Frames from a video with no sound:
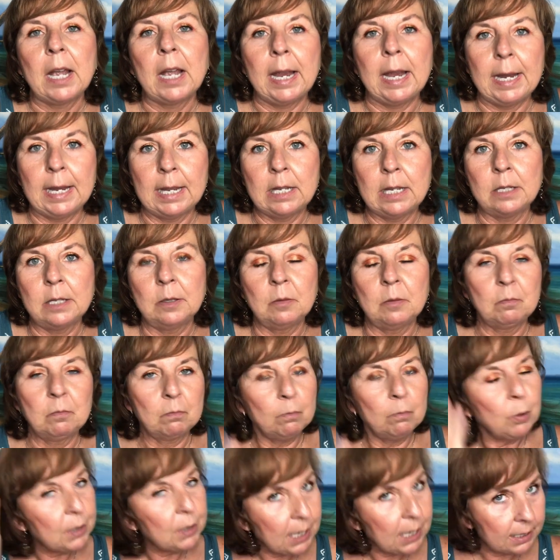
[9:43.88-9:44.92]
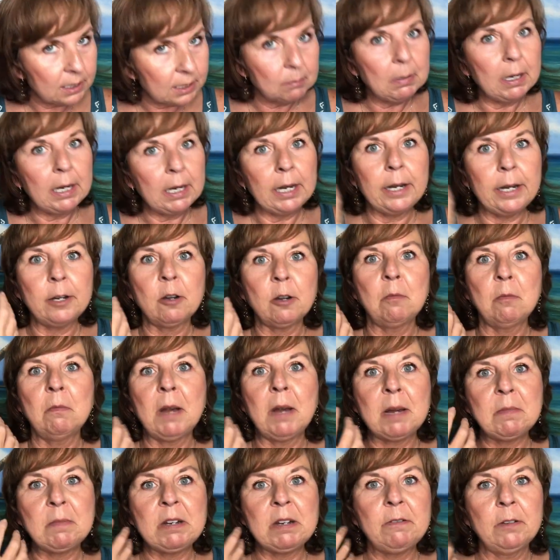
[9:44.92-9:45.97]
and protected my hair,
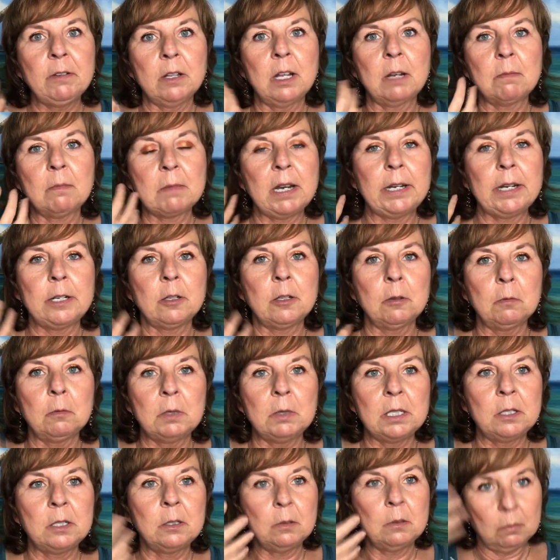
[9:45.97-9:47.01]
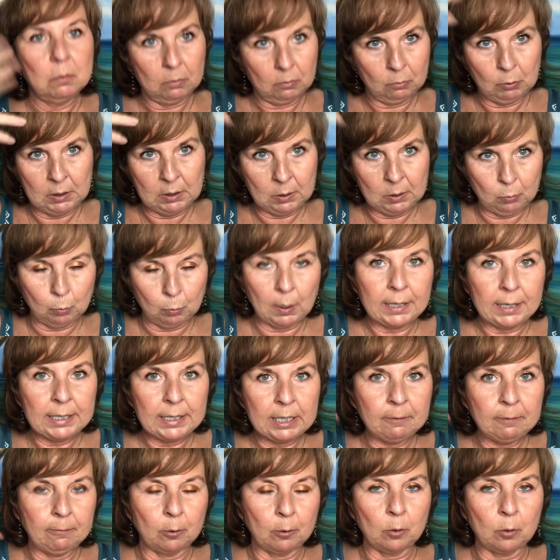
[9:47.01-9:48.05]
made me feel like my hair was, was
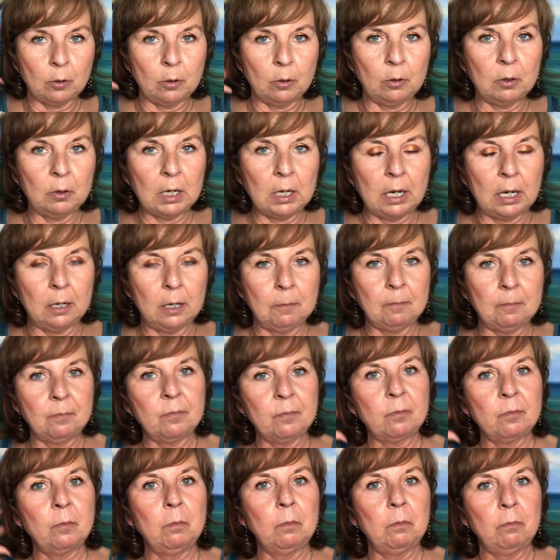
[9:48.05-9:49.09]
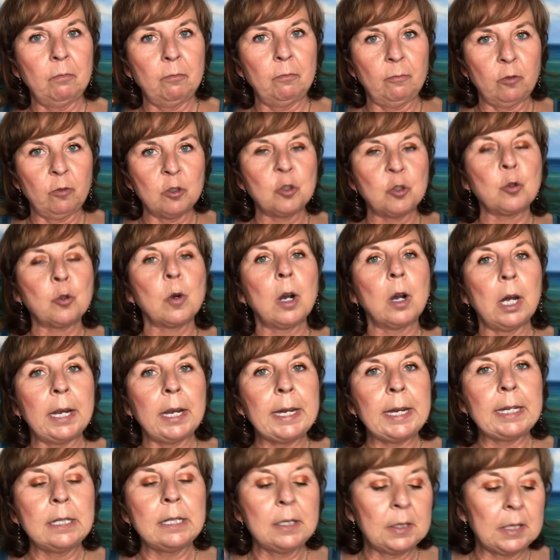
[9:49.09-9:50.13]
ready for, um, for
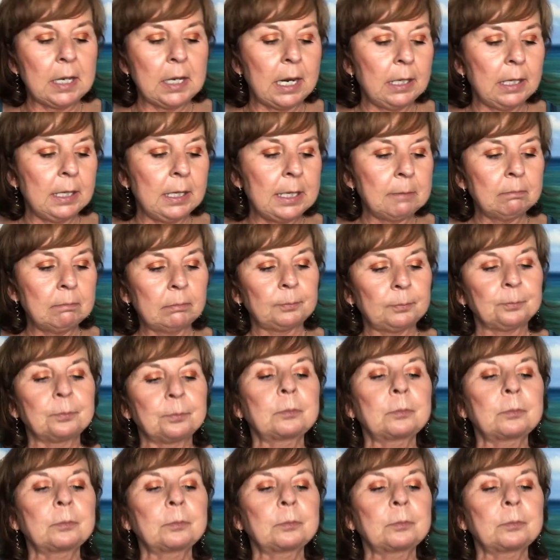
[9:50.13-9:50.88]
drying and styling.